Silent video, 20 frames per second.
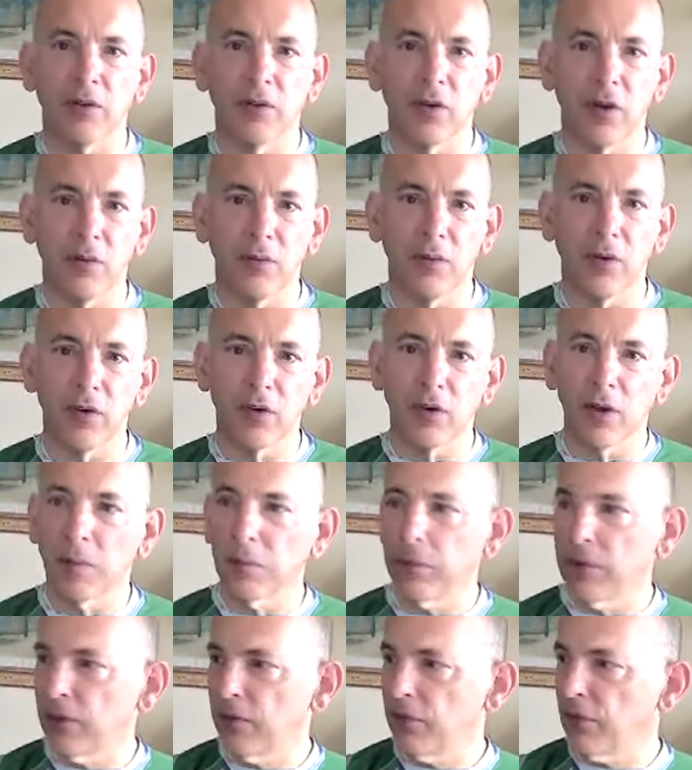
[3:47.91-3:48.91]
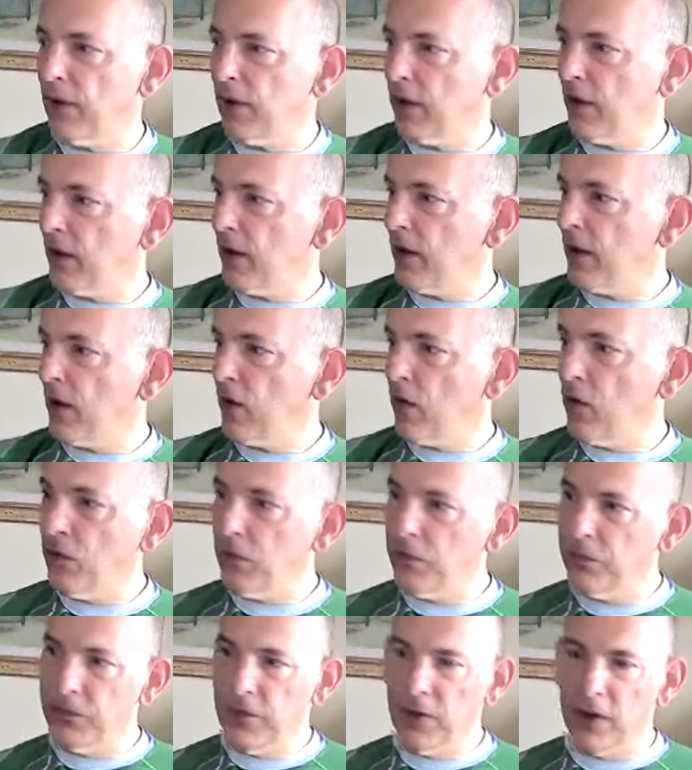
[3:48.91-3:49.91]
So for example, if I
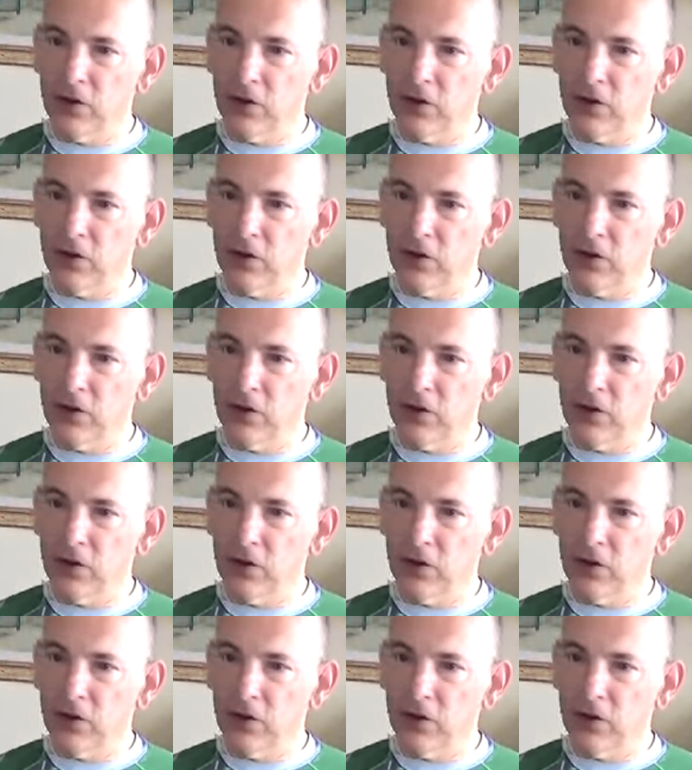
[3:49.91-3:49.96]
go